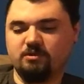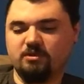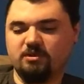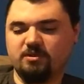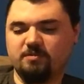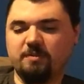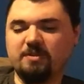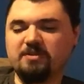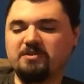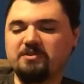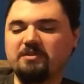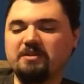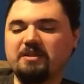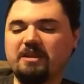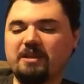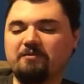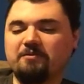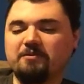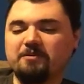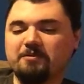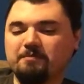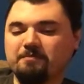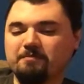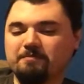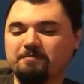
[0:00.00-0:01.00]
Especially
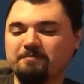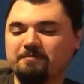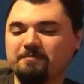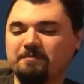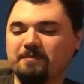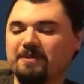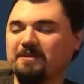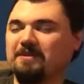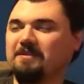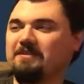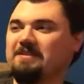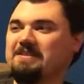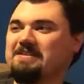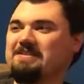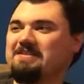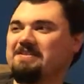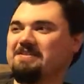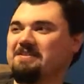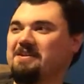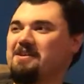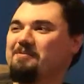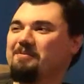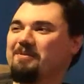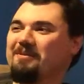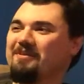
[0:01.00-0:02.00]
after fucking this
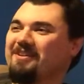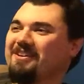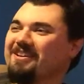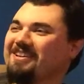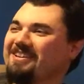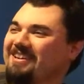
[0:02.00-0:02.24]
summer.